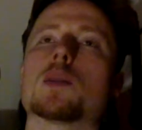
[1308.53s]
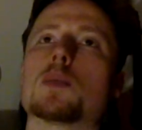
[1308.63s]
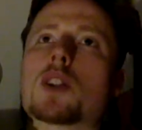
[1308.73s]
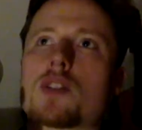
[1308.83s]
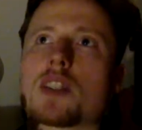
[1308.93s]

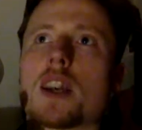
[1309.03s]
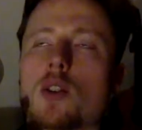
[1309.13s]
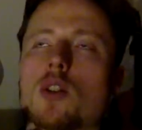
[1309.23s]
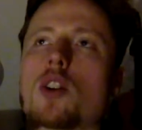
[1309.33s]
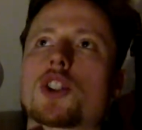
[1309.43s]
Because
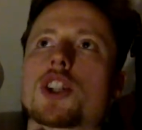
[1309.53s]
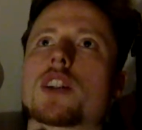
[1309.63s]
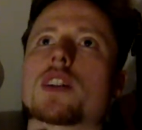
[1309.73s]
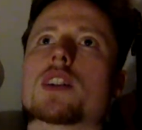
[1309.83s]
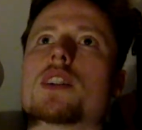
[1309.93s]

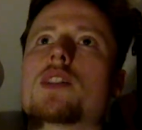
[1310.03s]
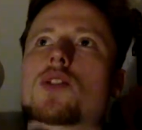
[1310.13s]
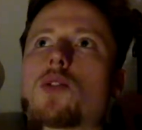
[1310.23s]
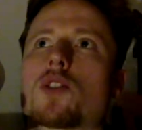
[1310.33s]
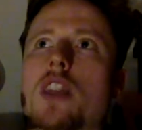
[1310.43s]
psychologically, it is
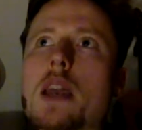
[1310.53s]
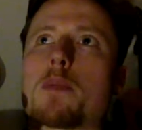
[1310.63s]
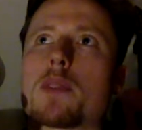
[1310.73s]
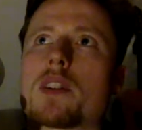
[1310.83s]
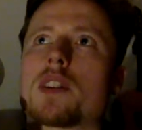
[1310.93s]
so
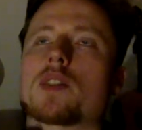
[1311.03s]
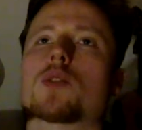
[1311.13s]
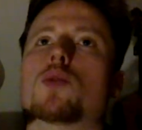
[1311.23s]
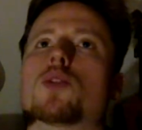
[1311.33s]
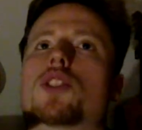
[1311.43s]
tempting
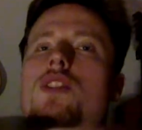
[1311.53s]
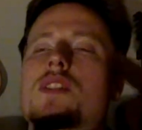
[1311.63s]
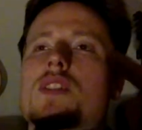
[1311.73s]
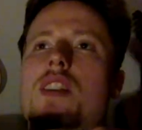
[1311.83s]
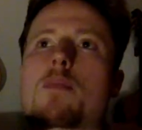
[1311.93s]
to
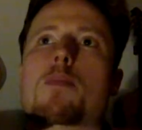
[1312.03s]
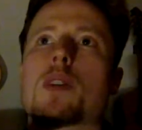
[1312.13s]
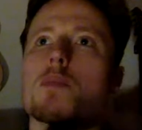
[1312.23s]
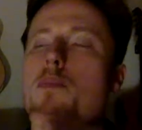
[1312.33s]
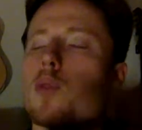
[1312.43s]
just
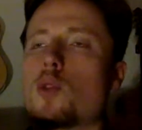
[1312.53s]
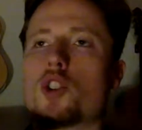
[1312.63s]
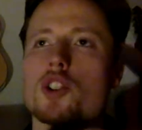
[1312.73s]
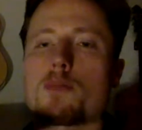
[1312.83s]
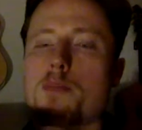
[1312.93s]
simply
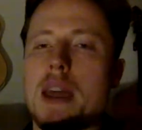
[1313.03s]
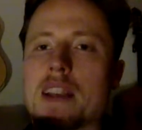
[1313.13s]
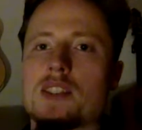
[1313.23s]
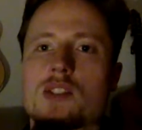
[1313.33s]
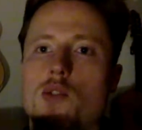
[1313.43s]
push
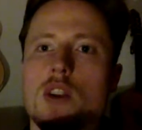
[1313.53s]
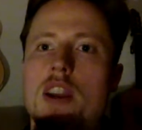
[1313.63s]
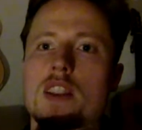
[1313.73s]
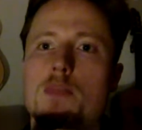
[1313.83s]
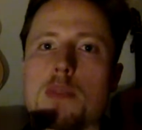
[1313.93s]
max
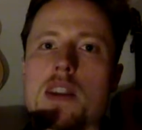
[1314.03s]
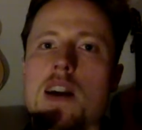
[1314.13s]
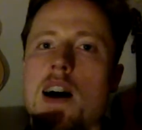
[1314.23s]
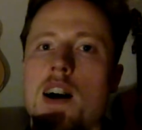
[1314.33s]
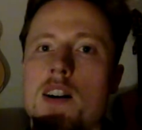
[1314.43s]
strength
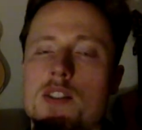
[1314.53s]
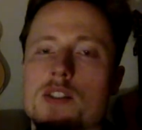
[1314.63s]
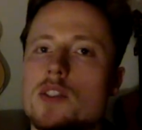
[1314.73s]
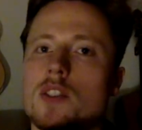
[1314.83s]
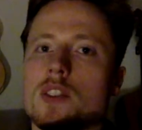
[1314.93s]
PRs
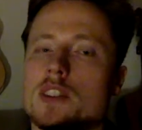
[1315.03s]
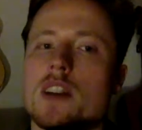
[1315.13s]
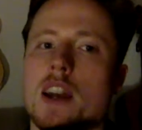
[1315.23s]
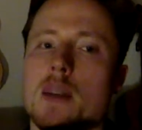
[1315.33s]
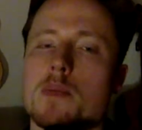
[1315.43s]
all the
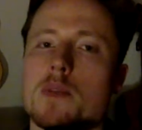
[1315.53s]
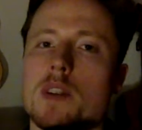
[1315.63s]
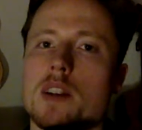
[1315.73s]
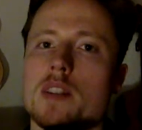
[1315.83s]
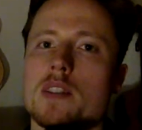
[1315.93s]
time, right?